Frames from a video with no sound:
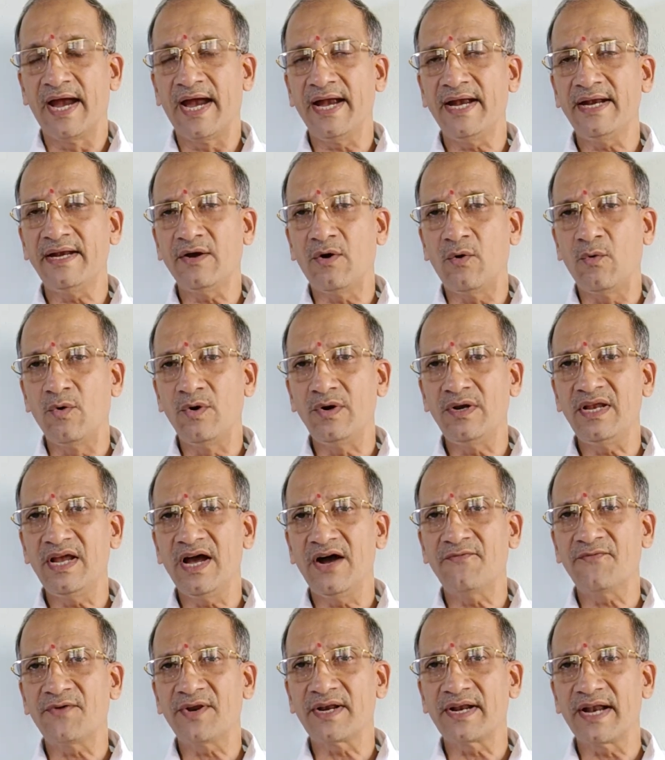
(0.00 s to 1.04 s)
and only
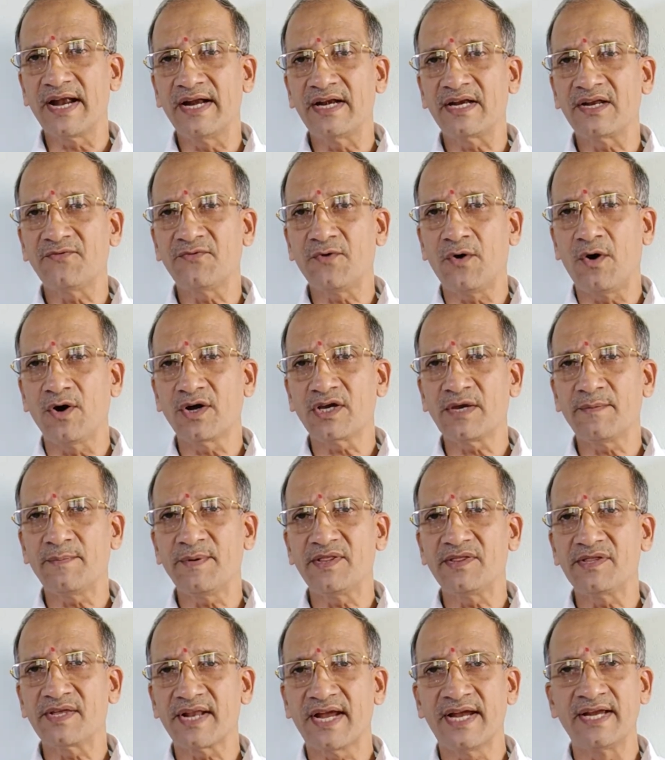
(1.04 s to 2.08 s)
after grant of
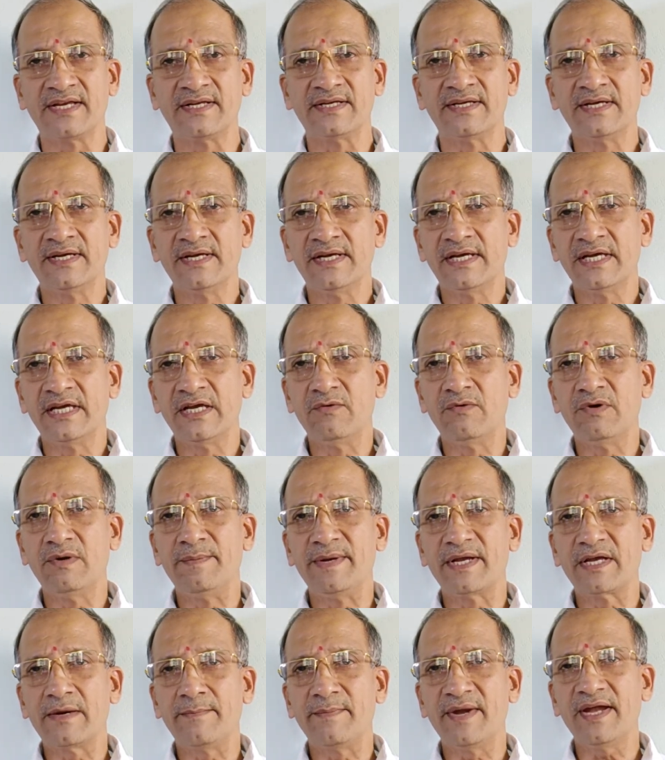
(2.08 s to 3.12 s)
occupancy right he will
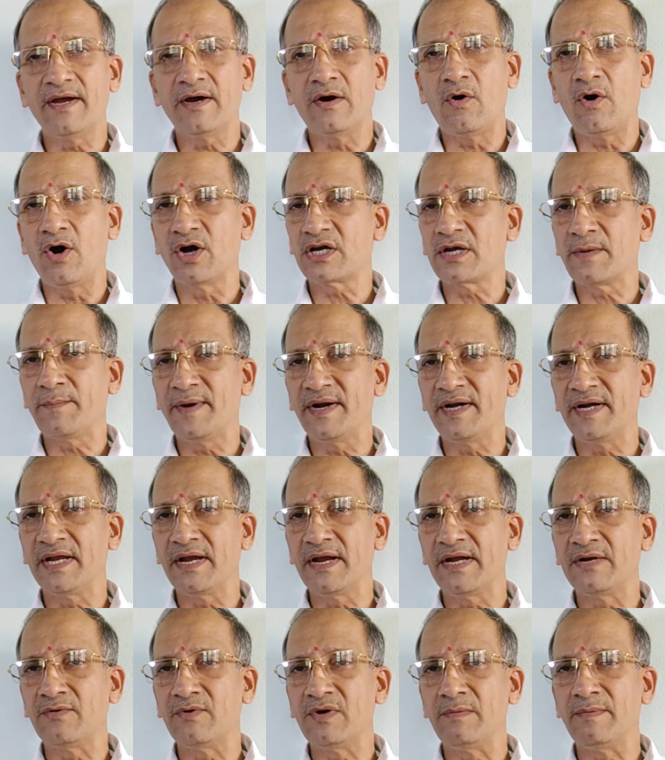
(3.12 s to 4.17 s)
become an occupant
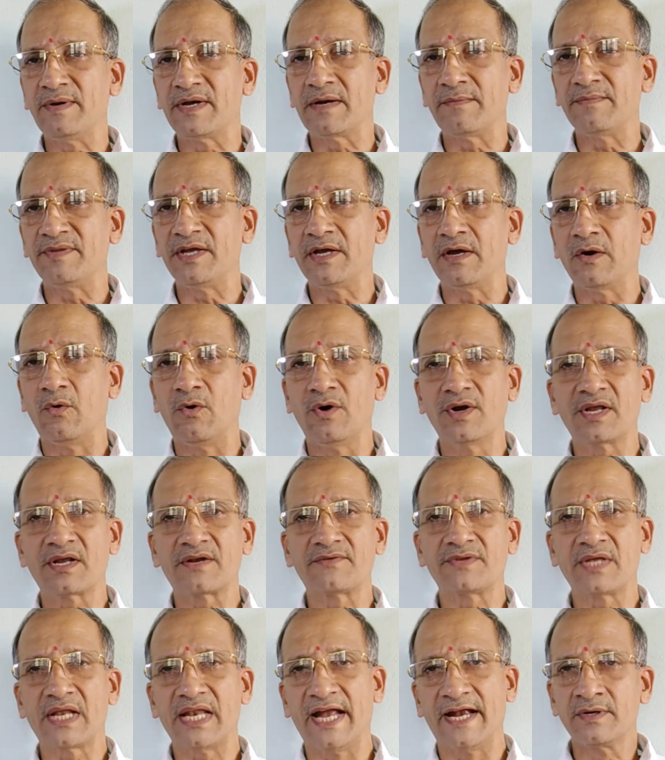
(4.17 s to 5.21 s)
and he will become the owner
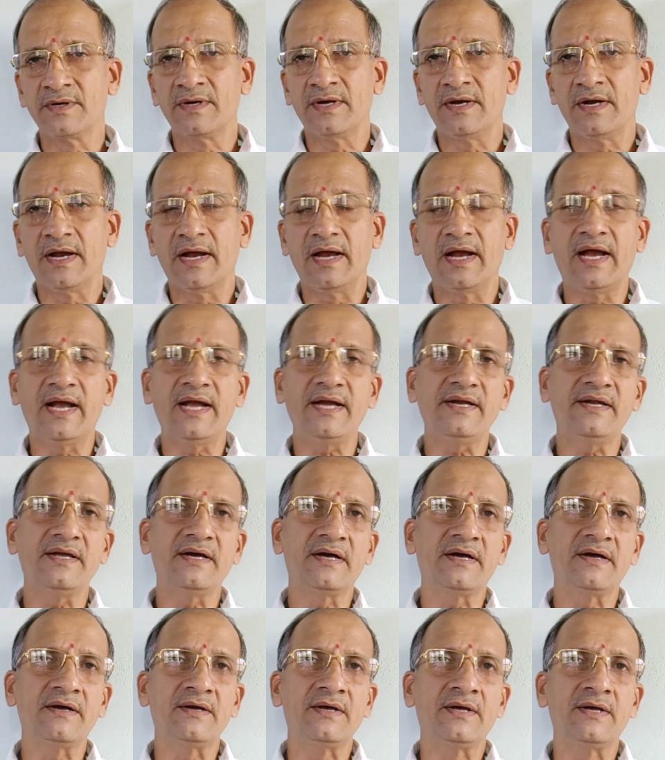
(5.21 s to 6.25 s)
of the land. And
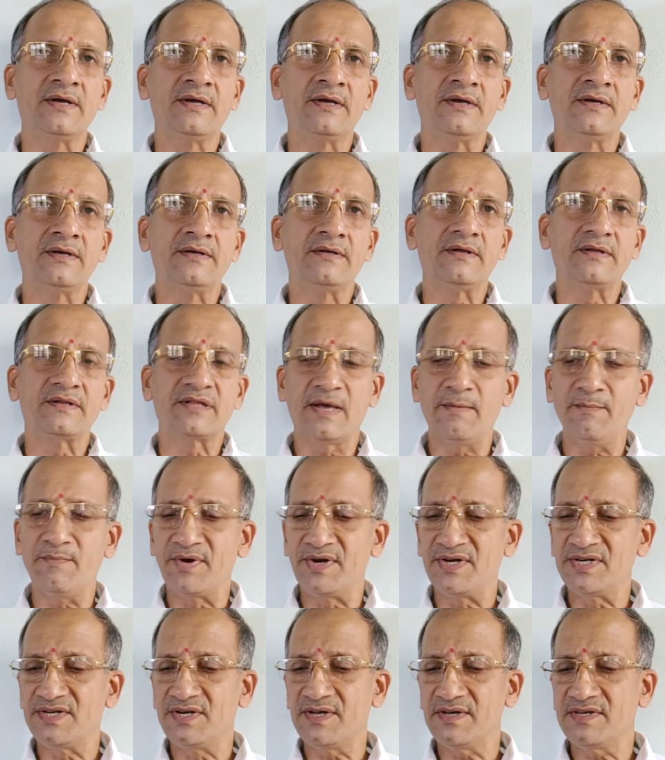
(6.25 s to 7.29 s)

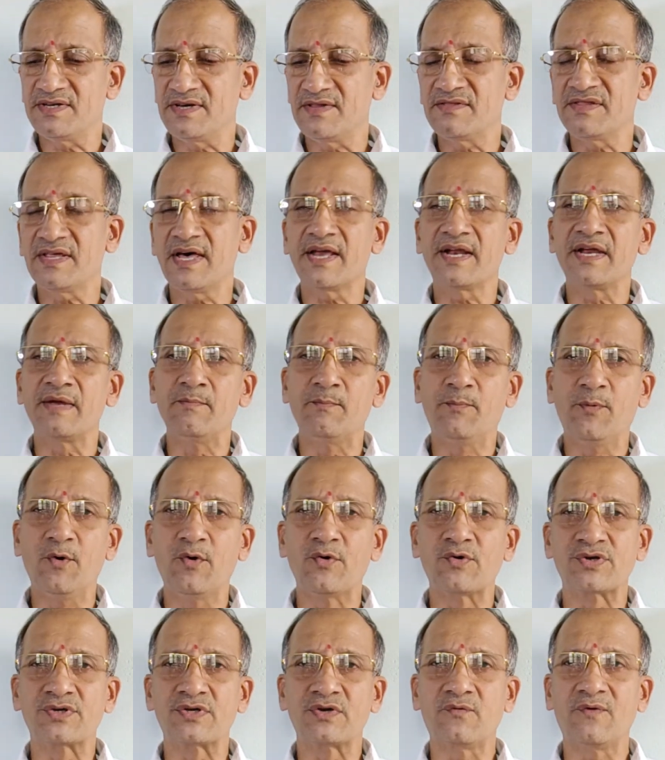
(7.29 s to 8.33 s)
some restrictions are
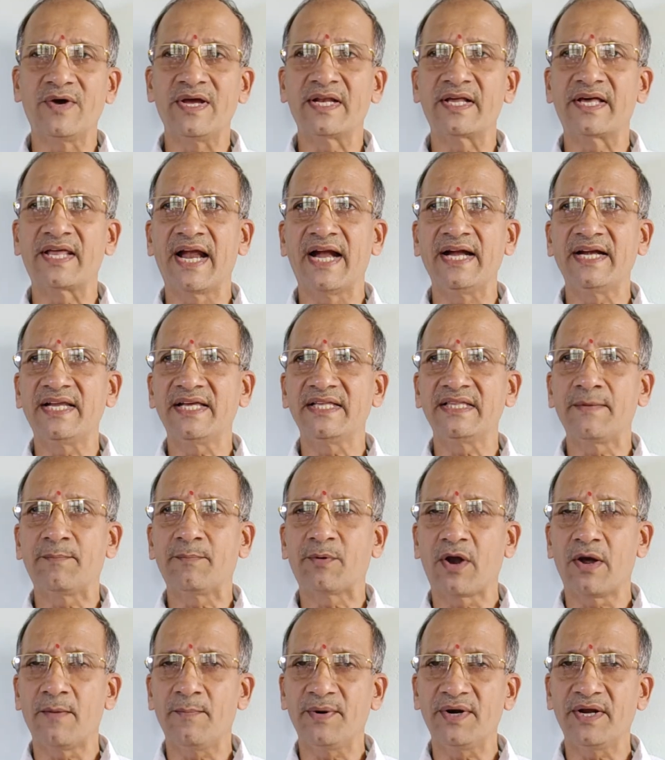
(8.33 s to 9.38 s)
imposed while granting the
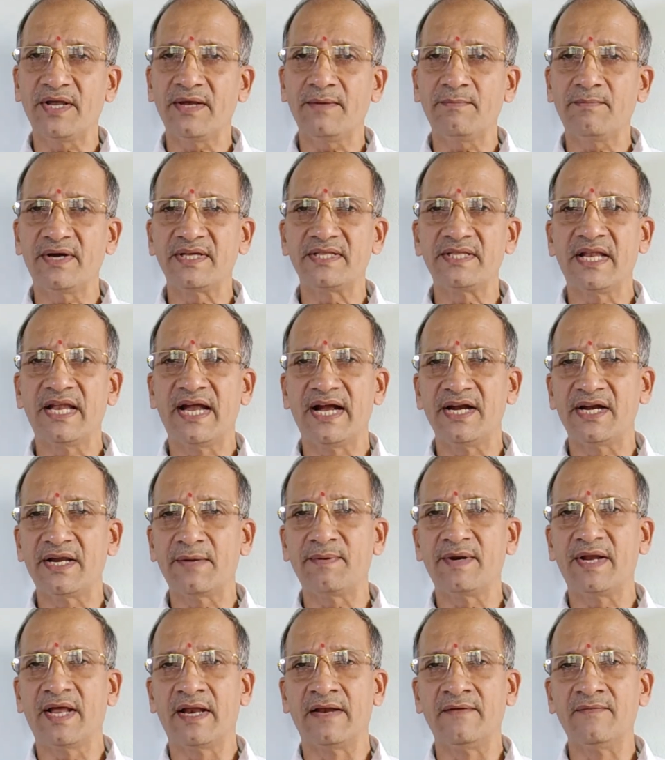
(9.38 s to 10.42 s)
property by the land
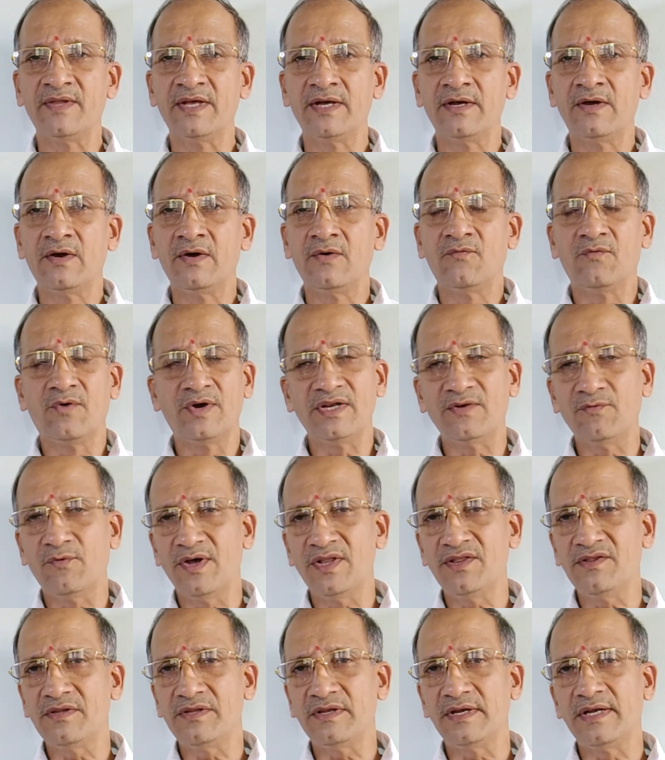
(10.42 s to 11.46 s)
tribunal.
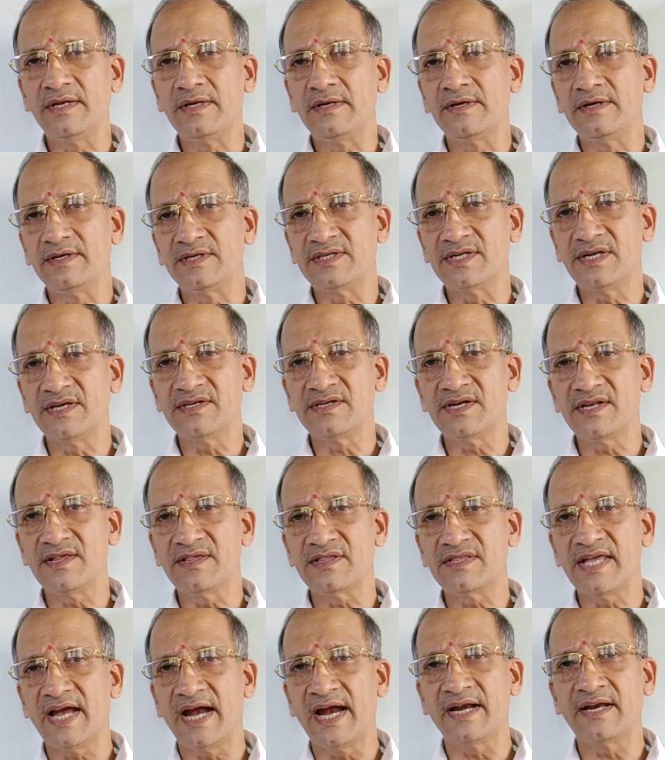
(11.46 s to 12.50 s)
One restriction
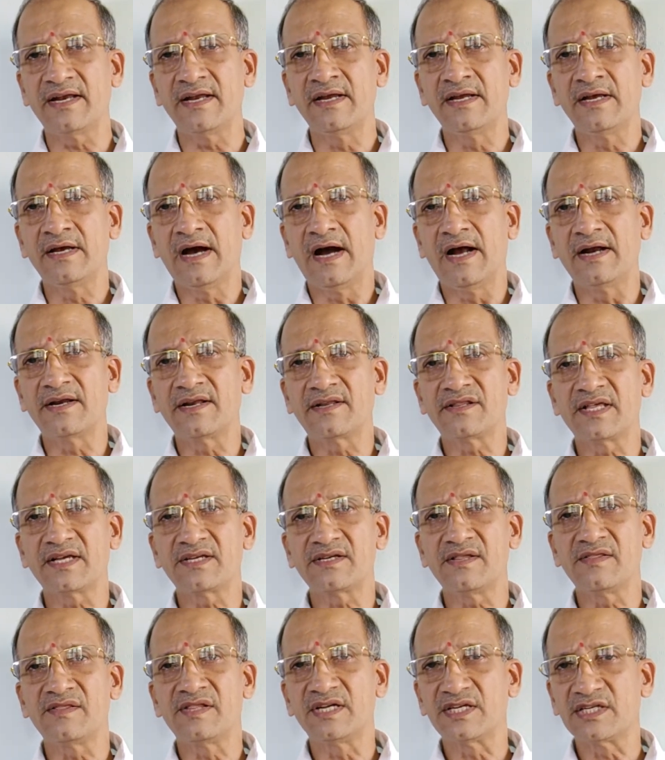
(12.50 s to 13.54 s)
is that under
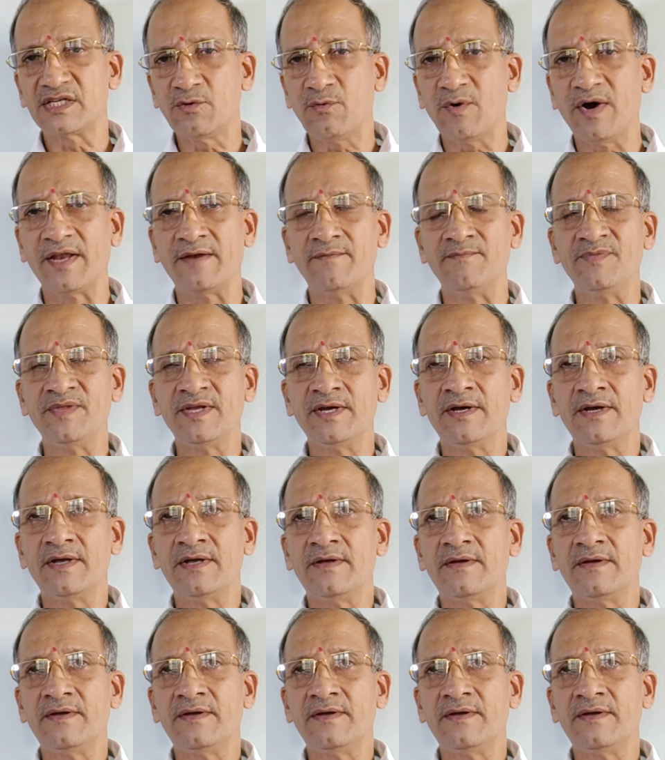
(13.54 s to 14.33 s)
section 61,